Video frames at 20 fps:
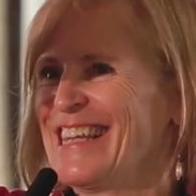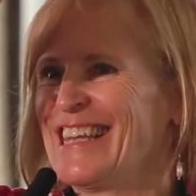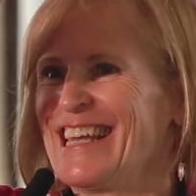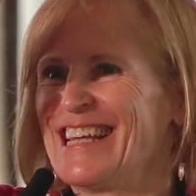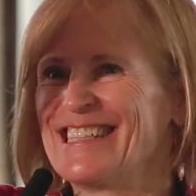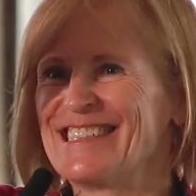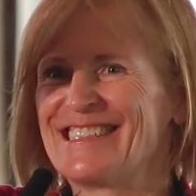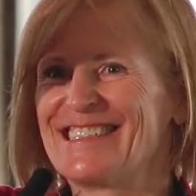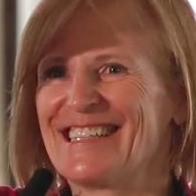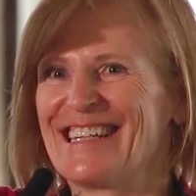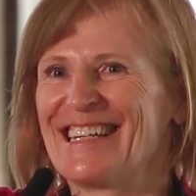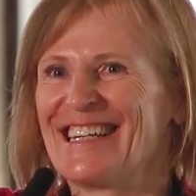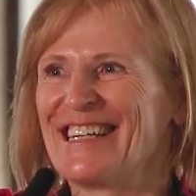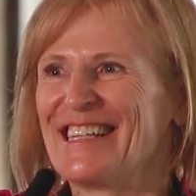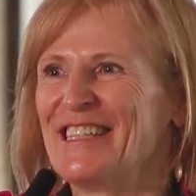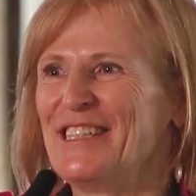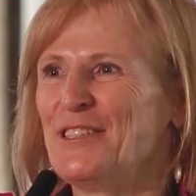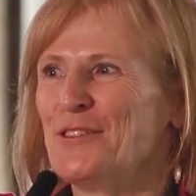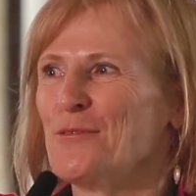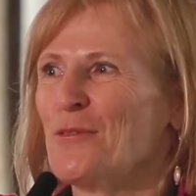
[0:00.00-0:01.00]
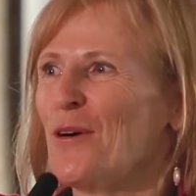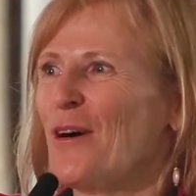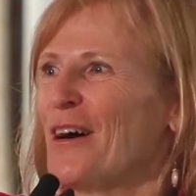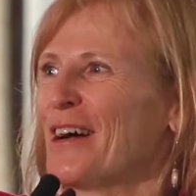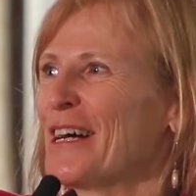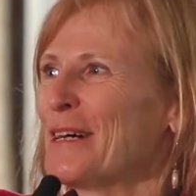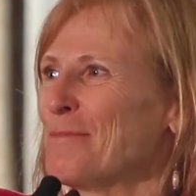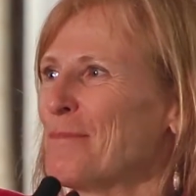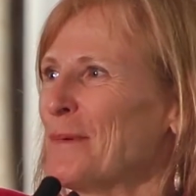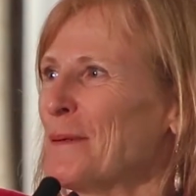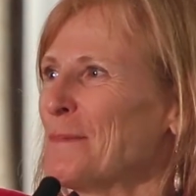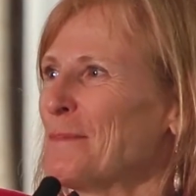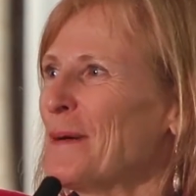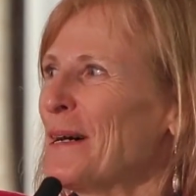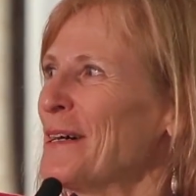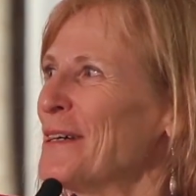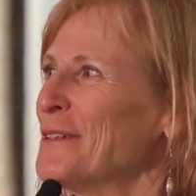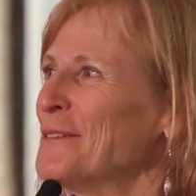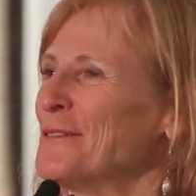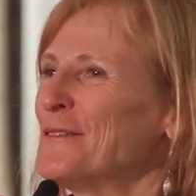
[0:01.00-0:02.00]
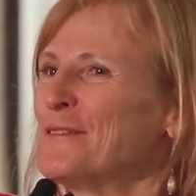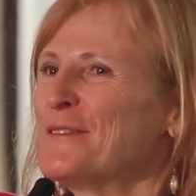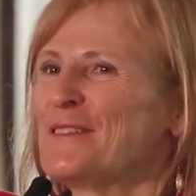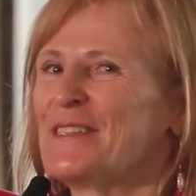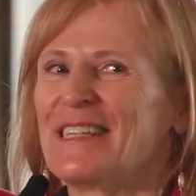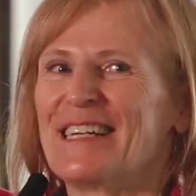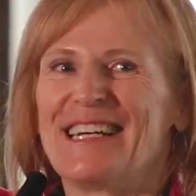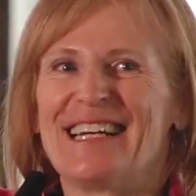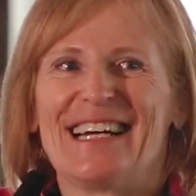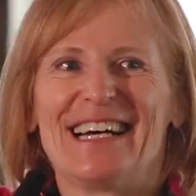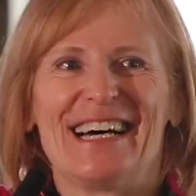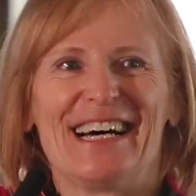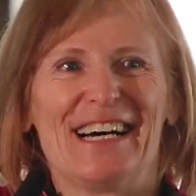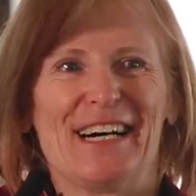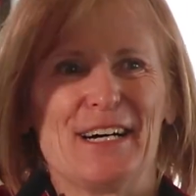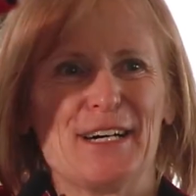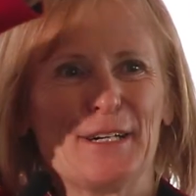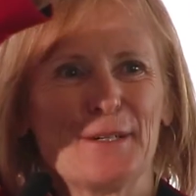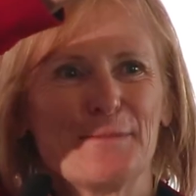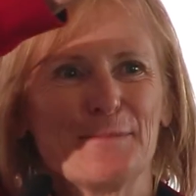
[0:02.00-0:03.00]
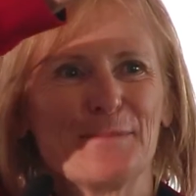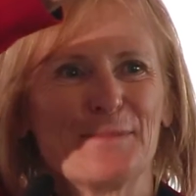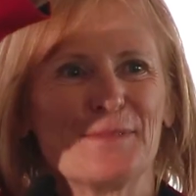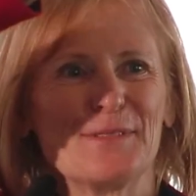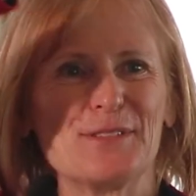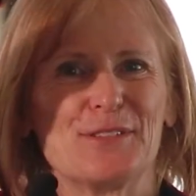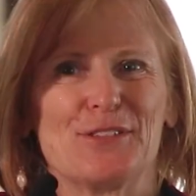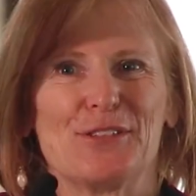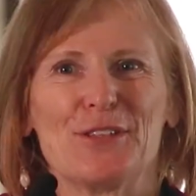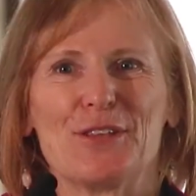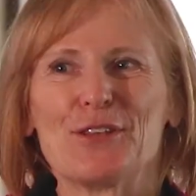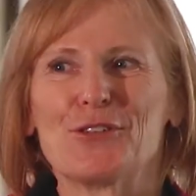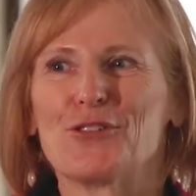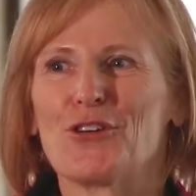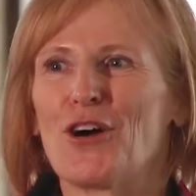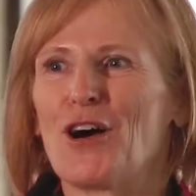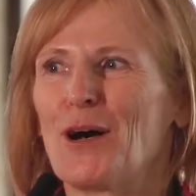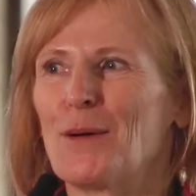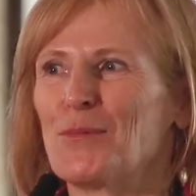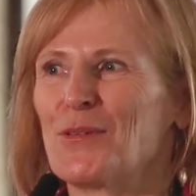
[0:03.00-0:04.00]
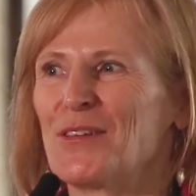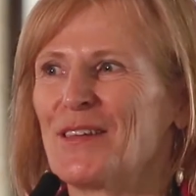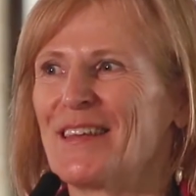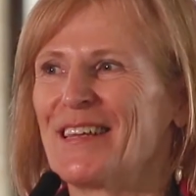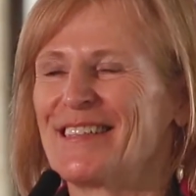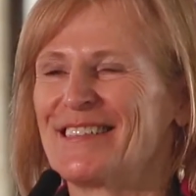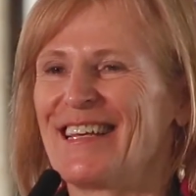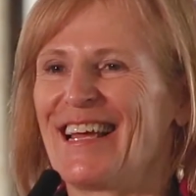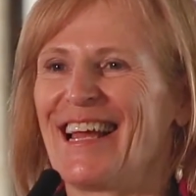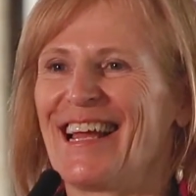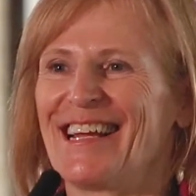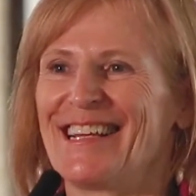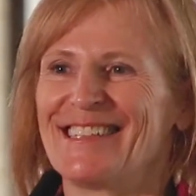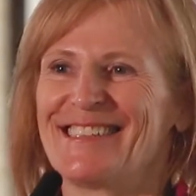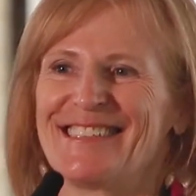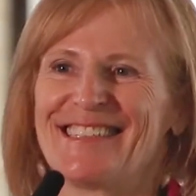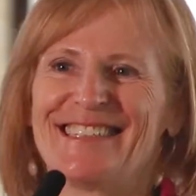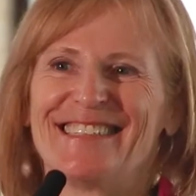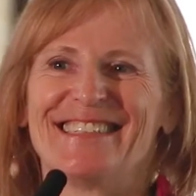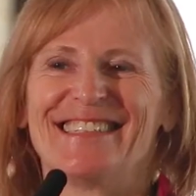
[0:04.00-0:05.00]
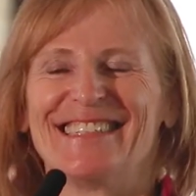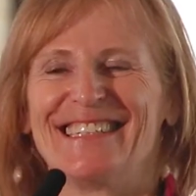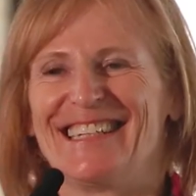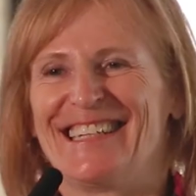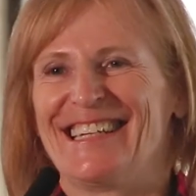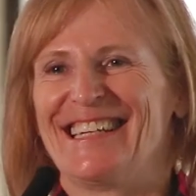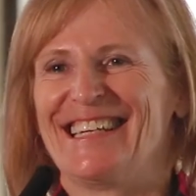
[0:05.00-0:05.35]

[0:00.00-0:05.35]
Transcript: that you walk up above to the tops of the tanks, and